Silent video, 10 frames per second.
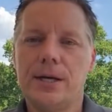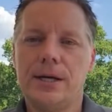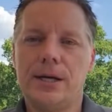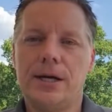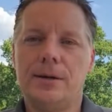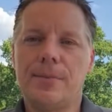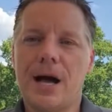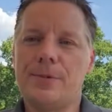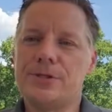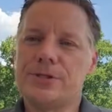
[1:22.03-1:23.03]
Um,
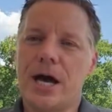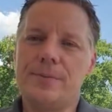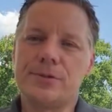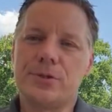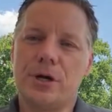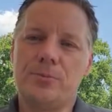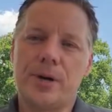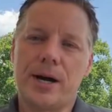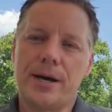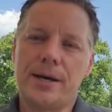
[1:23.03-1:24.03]
how much time has gone
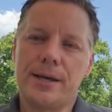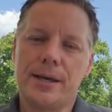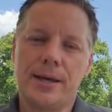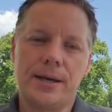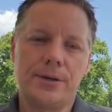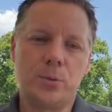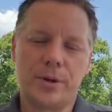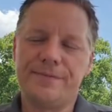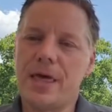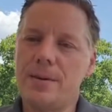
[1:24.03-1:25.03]
by and what
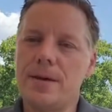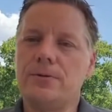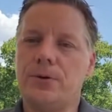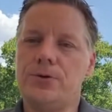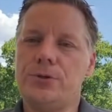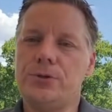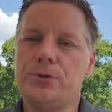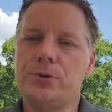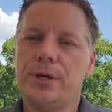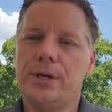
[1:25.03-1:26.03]
have they been able to
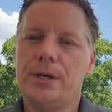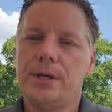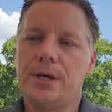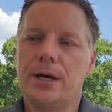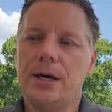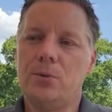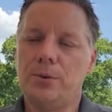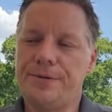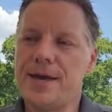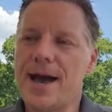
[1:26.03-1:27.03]
do uh,
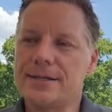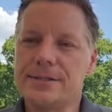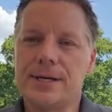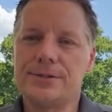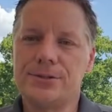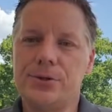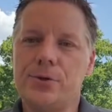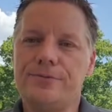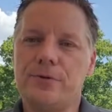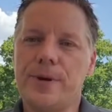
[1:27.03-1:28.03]
with the access to
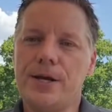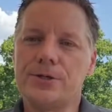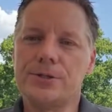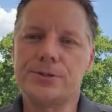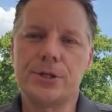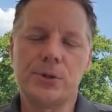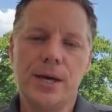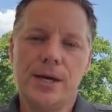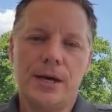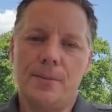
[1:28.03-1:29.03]
your information. So
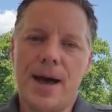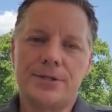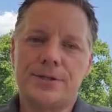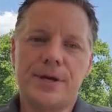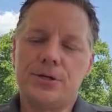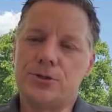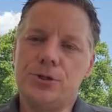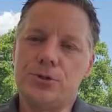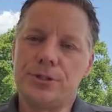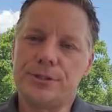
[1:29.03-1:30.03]
imagine they just
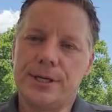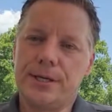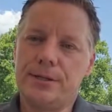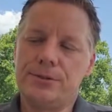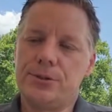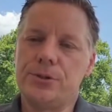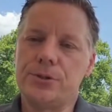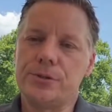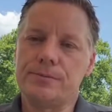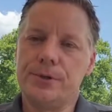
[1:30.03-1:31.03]
use it to get into
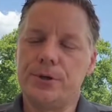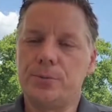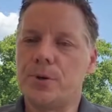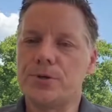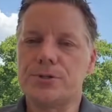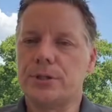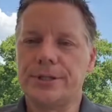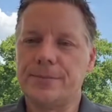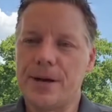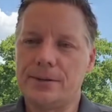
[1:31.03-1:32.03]
your, you know, your personal
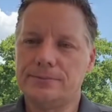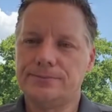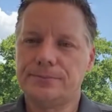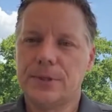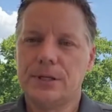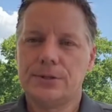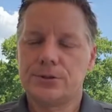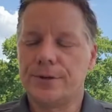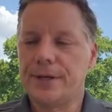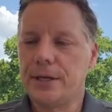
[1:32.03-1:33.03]
email.
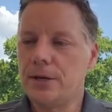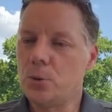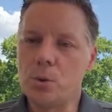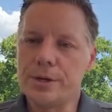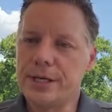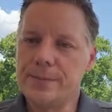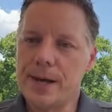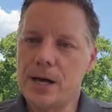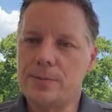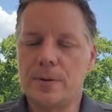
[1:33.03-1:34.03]
So they can get into work
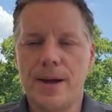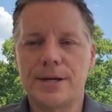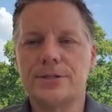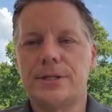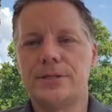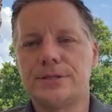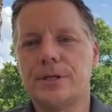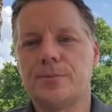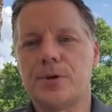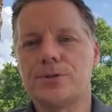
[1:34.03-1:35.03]
email, but imagine they just
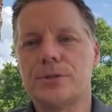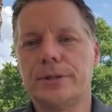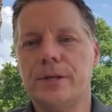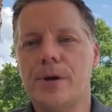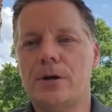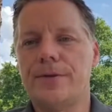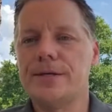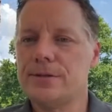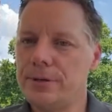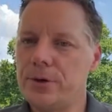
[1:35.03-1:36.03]
get personal email and
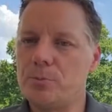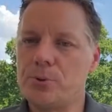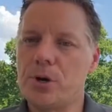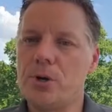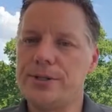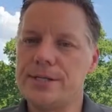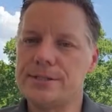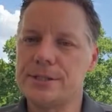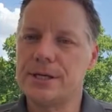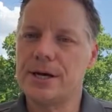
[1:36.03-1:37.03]
they they're a pro and they
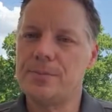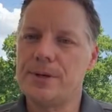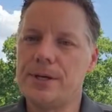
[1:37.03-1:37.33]
sync up